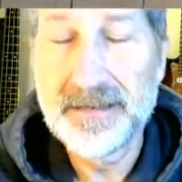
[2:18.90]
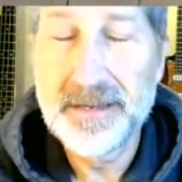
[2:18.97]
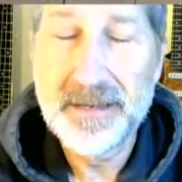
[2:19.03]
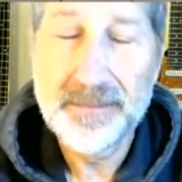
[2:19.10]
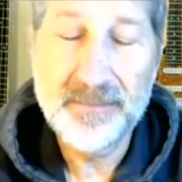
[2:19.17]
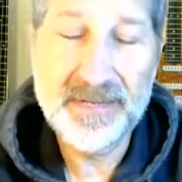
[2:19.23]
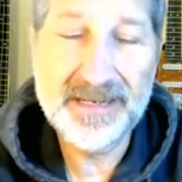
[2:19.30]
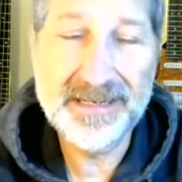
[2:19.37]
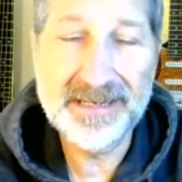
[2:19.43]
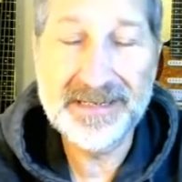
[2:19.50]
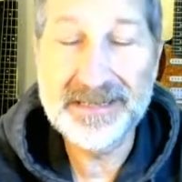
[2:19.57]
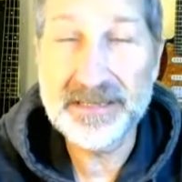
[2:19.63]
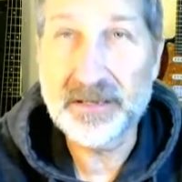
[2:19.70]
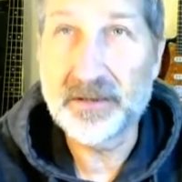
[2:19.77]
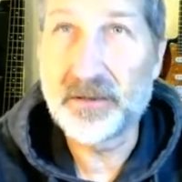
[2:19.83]

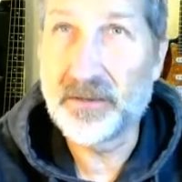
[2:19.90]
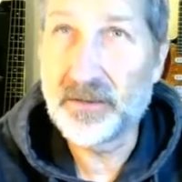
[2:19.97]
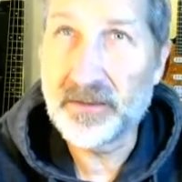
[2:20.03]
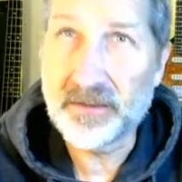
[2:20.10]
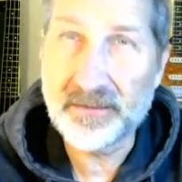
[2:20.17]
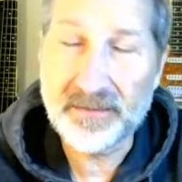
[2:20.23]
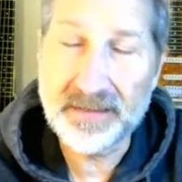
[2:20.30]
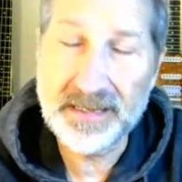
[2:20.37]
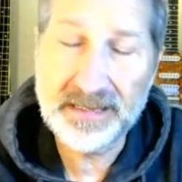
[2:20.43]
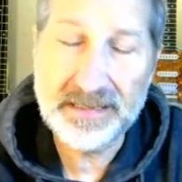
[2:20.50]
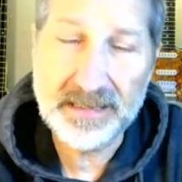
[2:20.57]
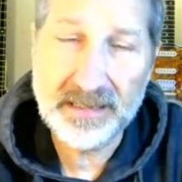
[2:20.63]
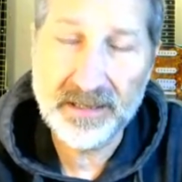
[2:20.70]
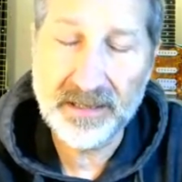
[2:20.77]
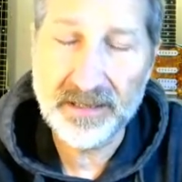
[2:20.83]
because you think that
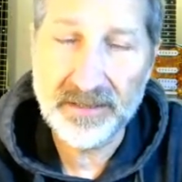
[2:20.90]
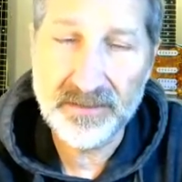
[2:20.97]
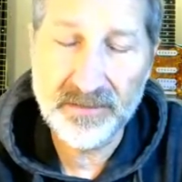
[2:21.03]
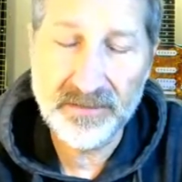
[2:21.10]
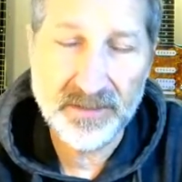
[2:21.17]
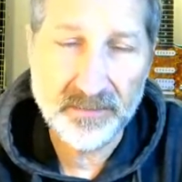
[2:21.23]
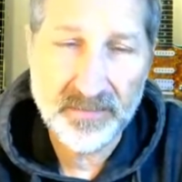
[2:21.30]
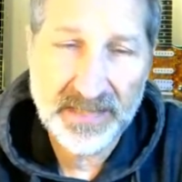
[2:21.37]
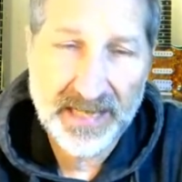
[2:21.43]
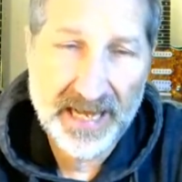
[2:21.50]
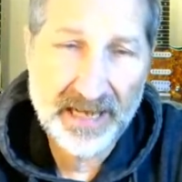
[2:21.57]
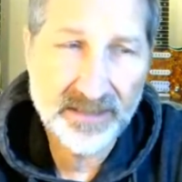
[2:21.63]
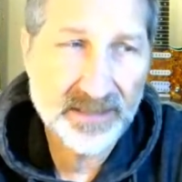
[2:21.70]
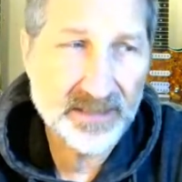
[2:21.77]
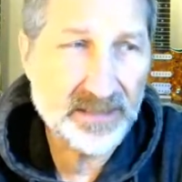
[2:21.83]
you got to do some
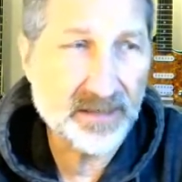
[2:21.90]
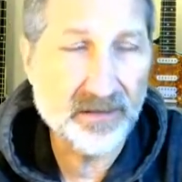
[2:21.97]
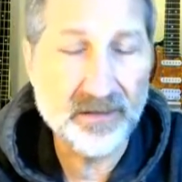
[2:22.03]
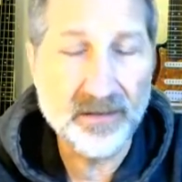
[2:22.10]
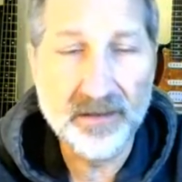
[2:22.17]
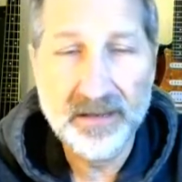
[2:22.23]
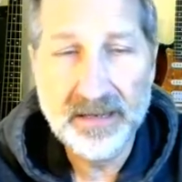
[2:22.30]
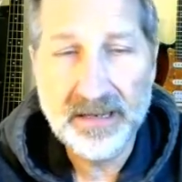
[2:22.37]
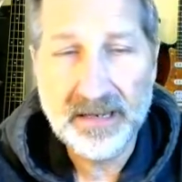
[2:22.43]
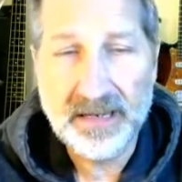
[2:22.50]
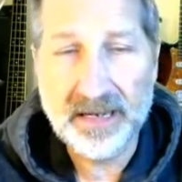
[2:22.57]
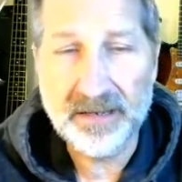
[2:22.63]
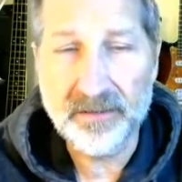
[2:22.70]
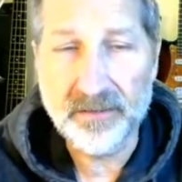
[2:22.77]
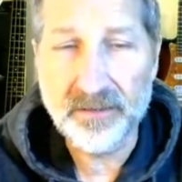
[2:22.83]
tasks here
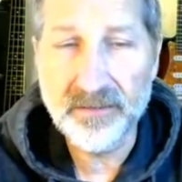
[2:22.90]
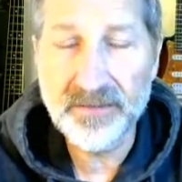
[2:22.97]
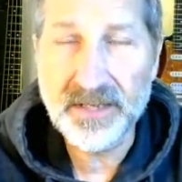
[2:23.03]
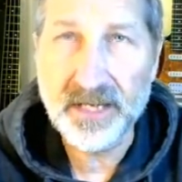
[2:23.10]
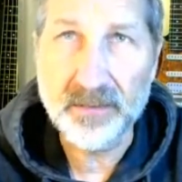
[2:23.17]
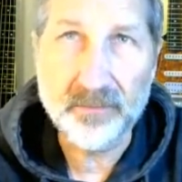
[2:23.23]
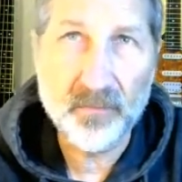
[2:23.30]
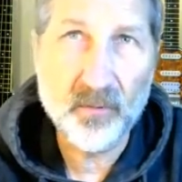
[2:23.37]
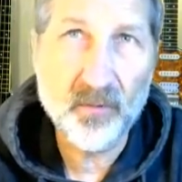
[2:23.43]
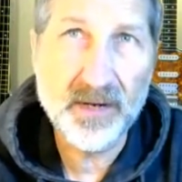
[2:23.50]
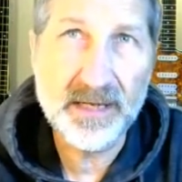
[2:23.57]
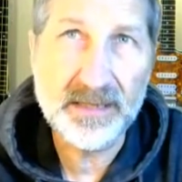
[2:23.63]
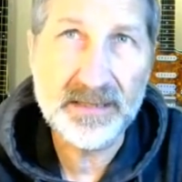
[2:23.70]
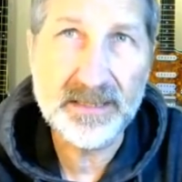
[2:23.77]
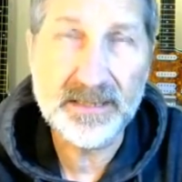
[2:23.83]
and you're using up
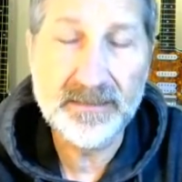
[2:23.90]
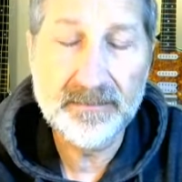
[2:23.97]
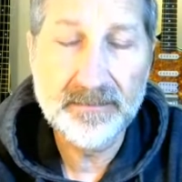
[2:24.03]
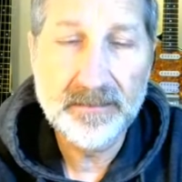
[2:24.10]
points,